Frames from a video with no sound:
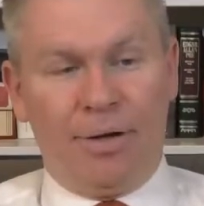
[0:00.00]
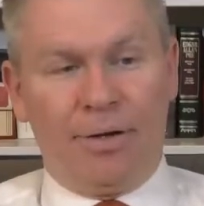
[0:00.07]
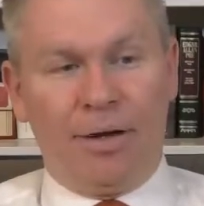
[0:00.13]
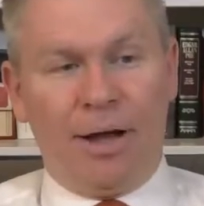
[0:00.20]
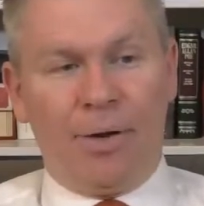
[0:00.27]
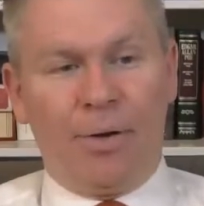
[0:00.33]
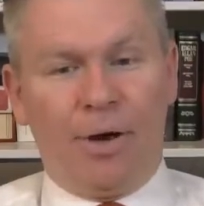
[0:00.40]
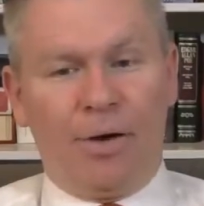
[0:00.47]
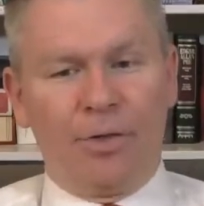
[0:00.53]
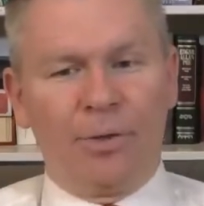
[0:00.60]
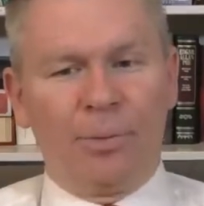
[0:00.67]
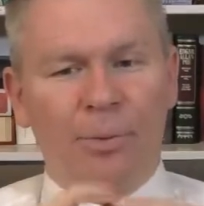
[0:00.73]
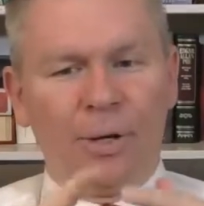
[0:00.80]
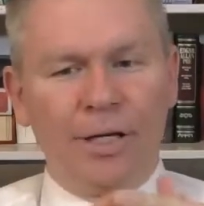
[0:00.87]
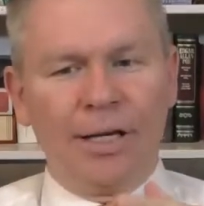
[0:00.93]
Now, on
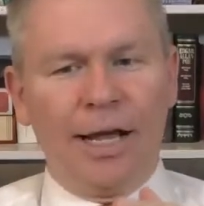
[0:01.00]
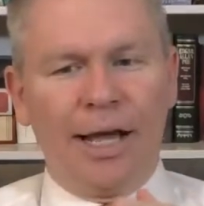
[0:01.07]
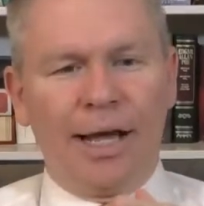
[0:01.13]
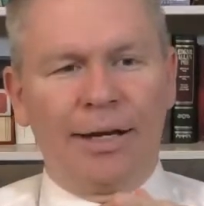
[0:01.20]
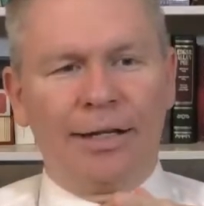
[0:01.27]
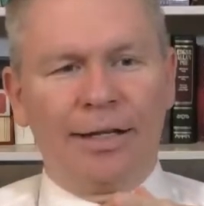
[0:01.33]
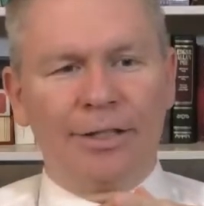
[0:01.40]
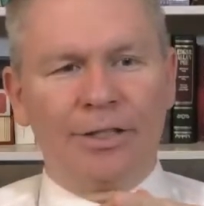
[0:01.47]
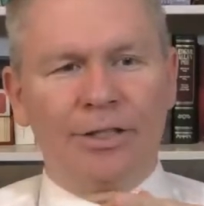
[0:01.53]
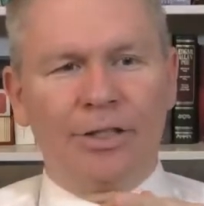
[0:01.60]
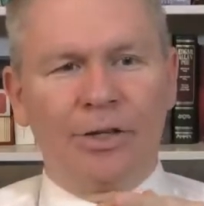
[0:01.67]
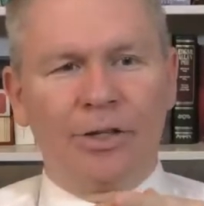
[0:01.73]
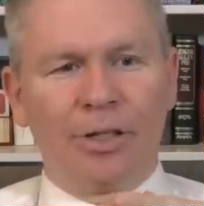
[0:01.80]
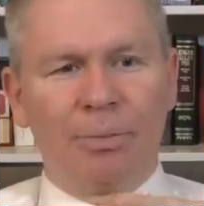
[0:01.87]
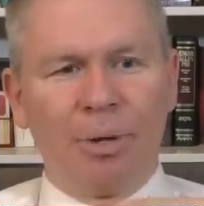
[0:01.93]
the one hand, this is
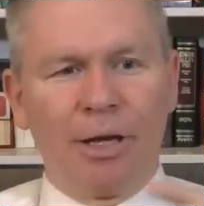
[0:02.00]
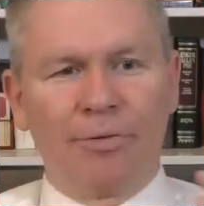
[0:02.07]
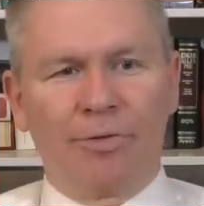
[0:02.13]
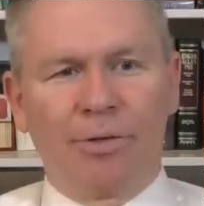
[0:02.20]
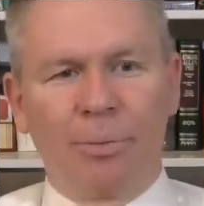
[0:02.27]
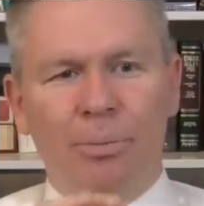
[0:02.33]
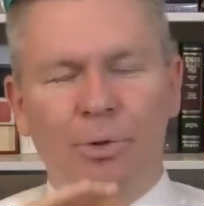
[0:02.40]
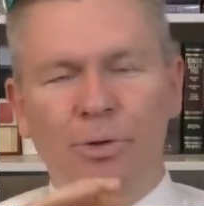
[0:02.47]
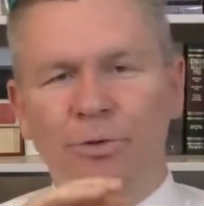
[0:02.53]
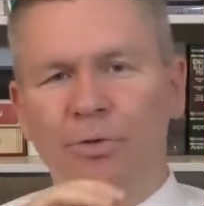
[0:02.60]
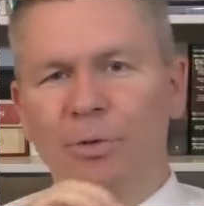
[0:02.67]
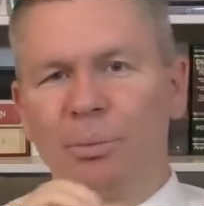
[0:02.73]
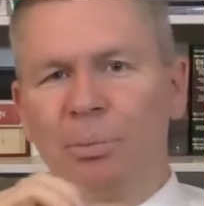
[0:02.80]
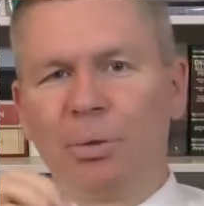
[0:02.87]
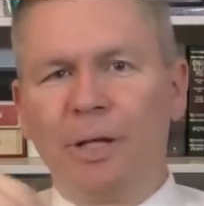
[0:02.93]
going to make for a
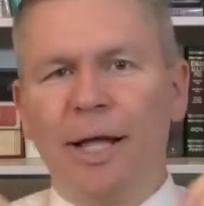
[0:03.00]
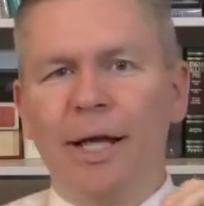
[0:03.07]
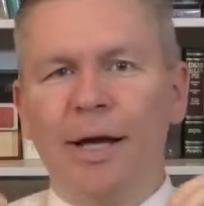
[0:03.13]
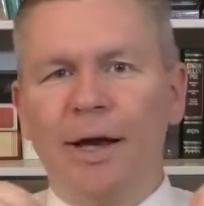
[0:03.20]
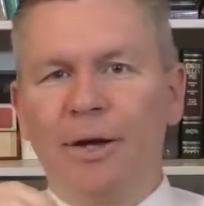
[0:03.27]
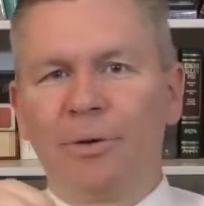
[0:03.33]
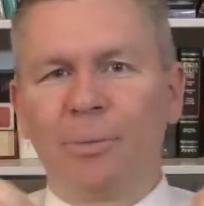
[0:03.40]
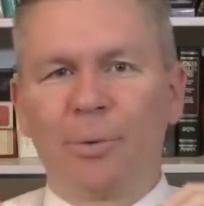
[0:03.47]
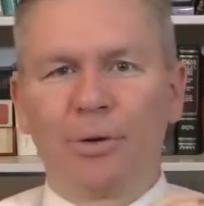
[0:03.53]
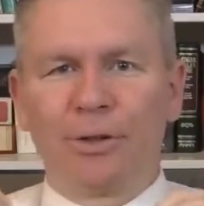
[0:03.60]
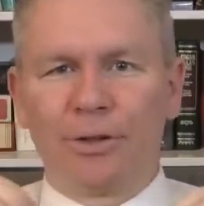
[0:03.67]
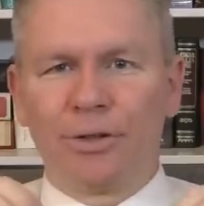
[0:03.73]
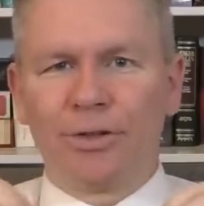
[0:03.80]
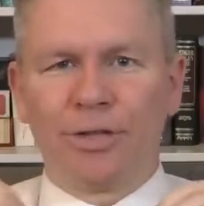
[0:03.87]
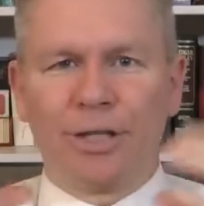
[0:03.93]
beautiful play on
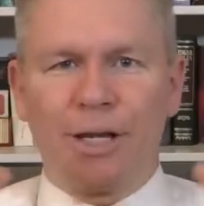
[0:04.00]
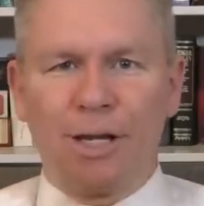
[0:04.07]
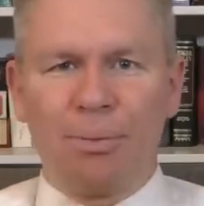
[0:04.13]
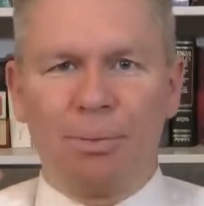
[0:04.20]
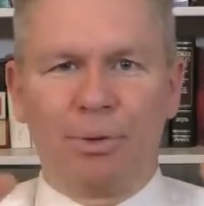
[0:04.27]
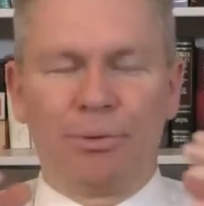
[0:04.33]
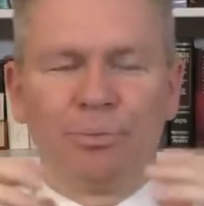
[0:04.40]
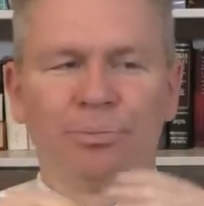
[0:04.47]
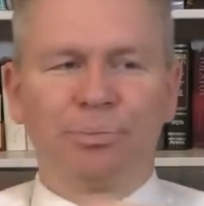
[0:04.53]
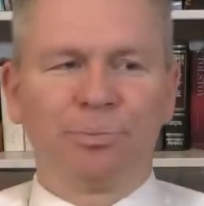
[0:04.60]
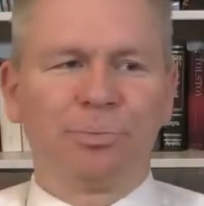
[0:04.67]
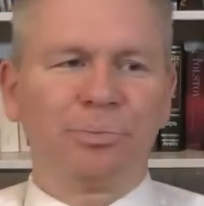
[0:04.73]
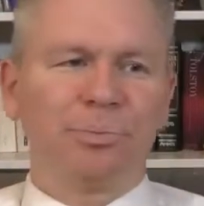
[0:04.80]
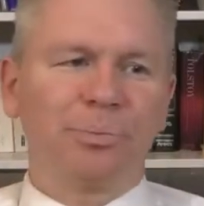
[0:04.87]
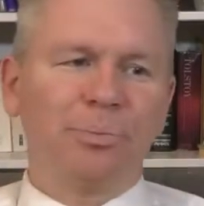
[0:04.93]
words in Hebrew,
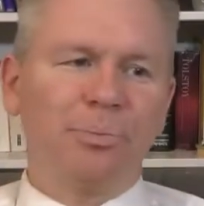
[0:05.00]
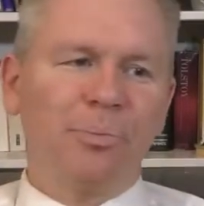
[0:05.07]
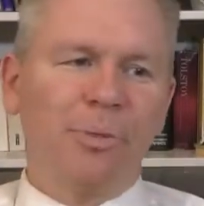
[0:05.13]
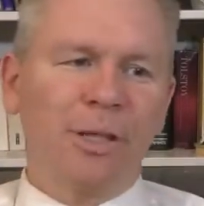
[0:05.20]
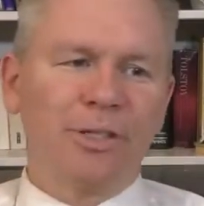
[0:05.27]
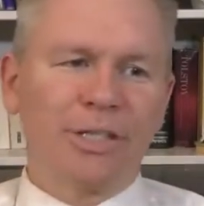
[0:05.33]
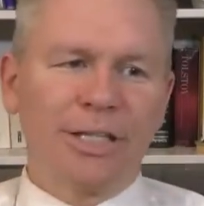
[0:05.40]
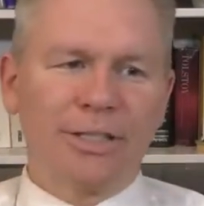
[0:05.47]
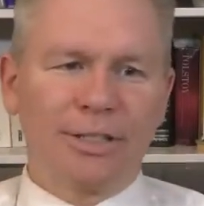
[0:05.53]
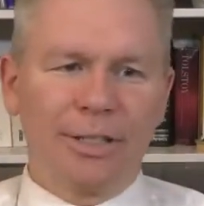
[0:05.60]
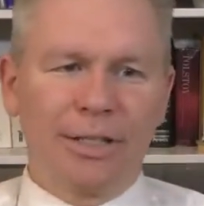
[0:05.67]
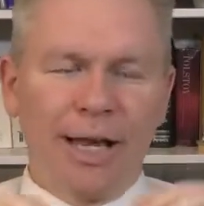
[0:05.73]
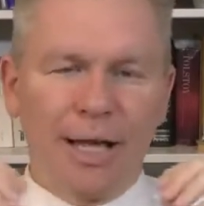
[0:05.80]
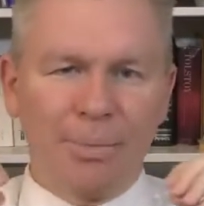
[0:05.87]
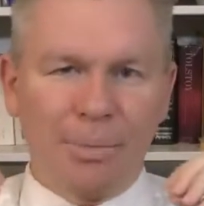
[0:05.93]
since
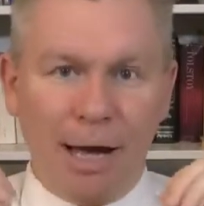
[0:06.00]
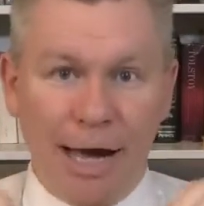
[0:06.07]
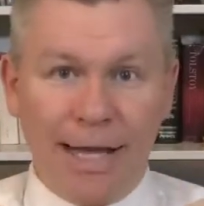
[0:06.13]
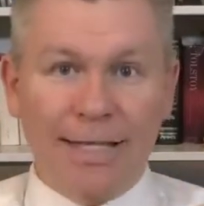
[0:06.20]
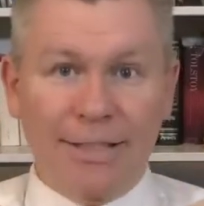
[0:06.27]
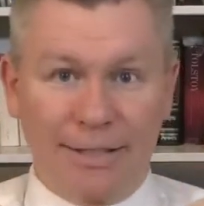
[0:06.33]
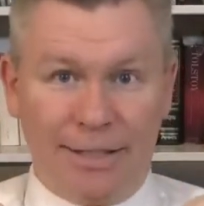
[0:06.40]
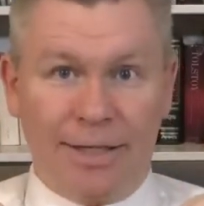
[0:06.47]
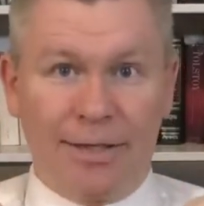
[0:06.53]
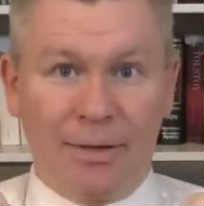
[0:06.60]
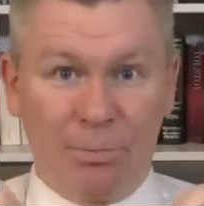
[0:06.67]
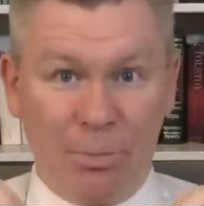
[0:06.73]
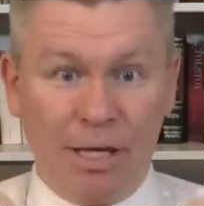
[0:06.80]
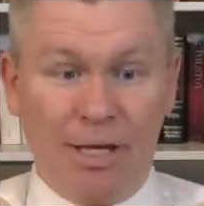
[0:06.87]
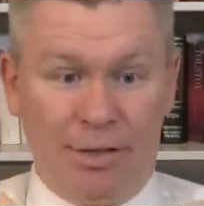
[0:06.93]
the name
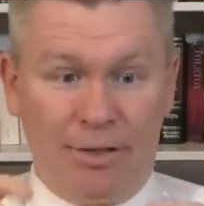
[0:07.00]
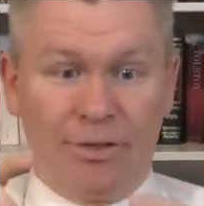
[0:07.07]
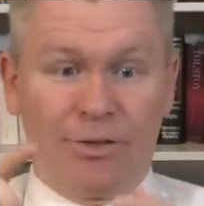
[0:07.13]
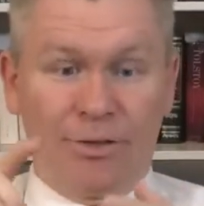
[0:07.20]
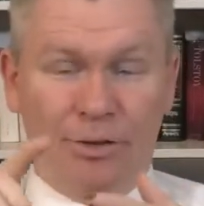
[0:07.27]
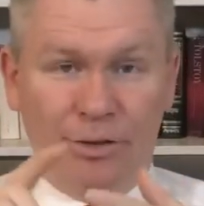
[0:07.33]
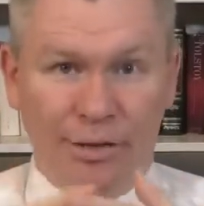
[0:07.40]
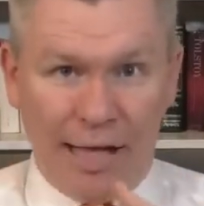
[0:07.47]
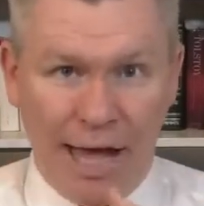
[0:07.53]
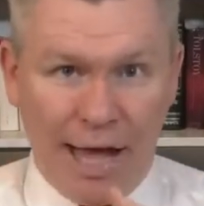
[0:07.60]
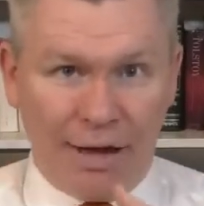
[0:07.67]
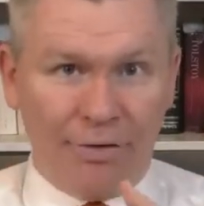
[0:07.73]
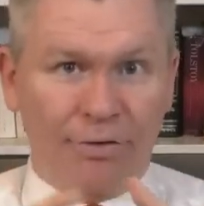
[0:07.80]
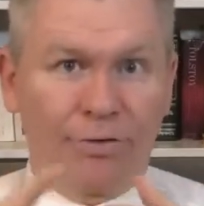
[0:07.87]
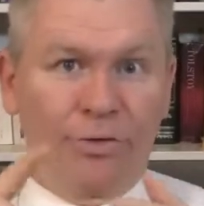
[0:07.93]
Isaac means to
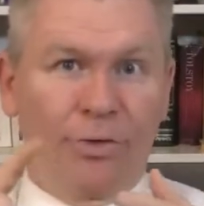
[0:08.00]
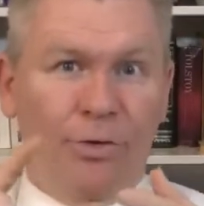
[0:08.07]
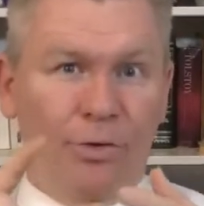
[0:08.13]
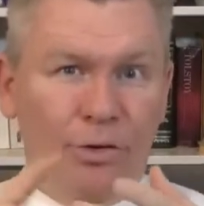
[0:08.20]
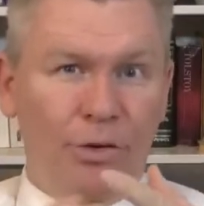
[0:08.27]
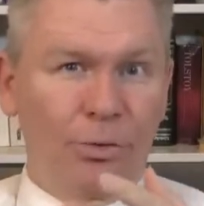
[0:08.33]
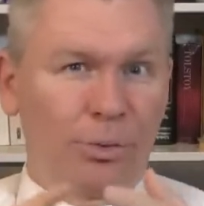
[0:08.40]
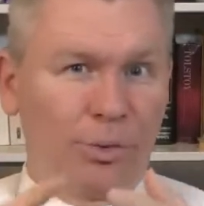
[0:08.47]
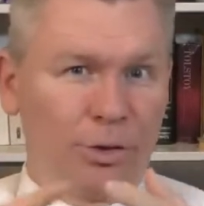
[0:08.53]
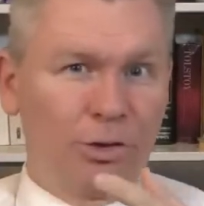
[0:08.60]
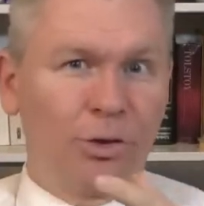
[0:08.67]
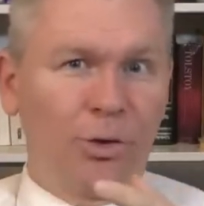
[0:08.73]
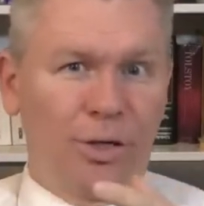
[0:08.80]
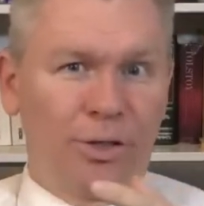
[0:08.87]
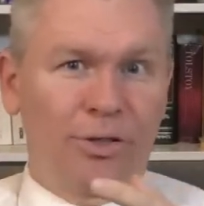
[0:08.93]
laugh or to
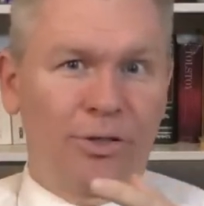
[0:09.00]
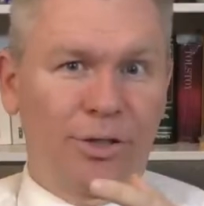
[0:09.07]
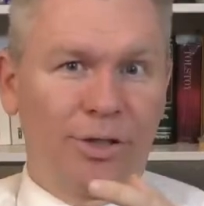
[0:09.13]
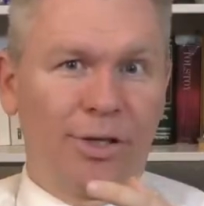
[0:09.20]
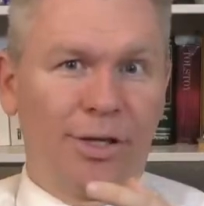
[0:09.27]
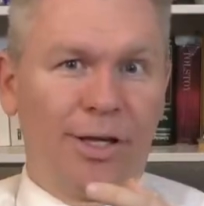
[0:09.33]
rejoice.